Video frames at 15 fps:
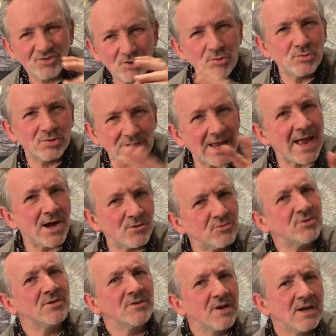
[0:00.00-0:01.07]
do
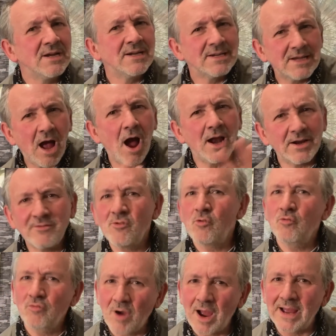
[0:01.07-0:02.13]
sound kind of all
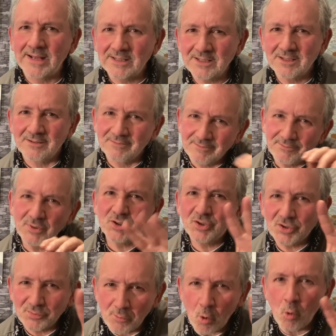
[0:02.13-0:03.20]
right, but
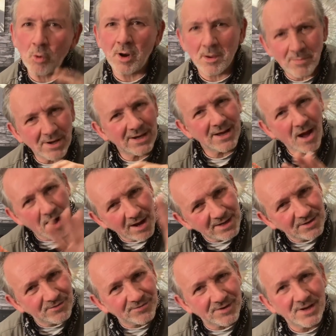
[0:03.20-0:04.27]
smaller, but kind
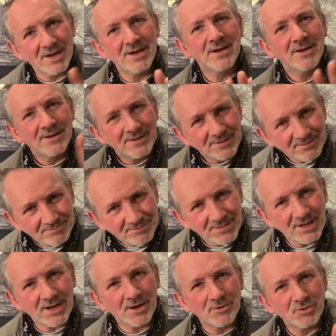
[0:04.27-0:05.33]
of,
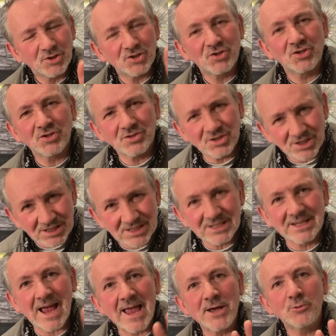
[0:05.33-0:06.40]
you know, just
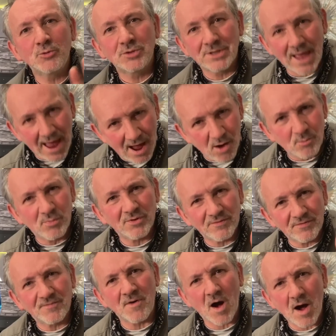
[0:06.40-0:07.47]
scaled down, but
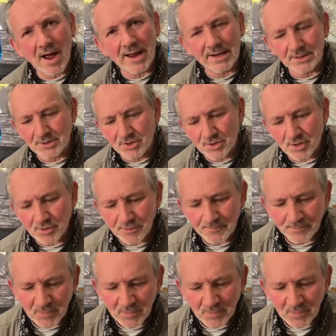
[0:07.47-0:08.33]
fine, you know.